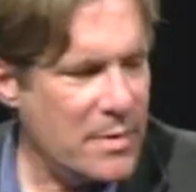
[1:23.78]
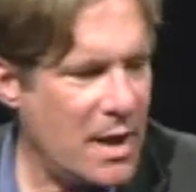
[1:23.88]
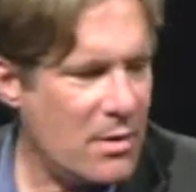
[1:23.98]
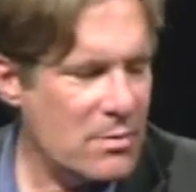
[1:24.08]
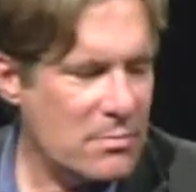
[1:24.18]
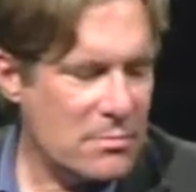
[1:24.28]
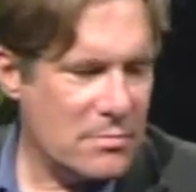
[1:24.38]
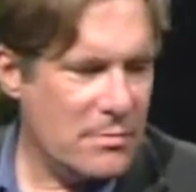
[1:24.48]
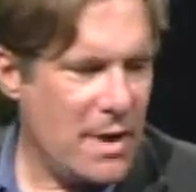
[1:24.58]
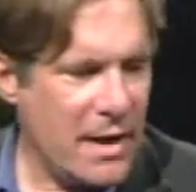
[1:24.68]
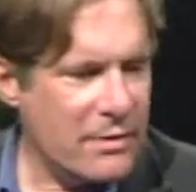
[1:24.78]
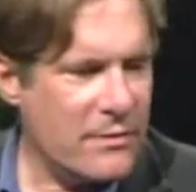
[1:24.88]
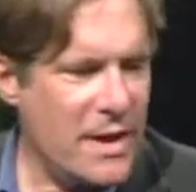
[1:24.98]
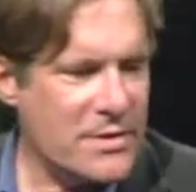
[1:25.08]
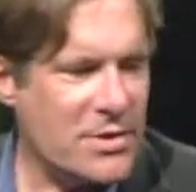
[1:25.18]
now, I
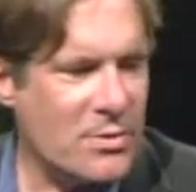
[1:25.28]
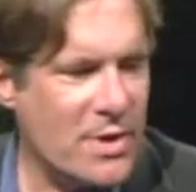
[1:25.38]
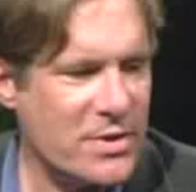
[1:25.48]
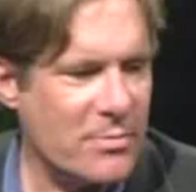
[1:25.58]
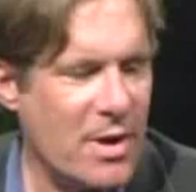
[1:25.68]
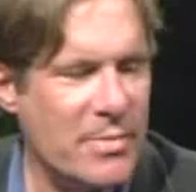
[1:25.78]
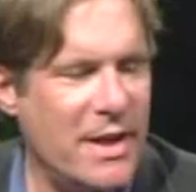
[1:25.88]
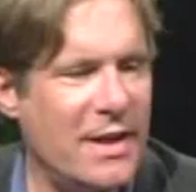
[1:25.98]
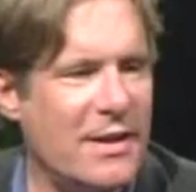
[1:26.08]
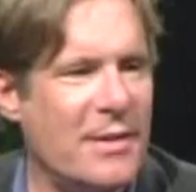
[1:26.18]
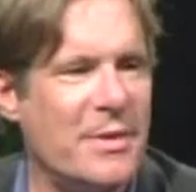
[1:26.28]
could have asked this question probably any time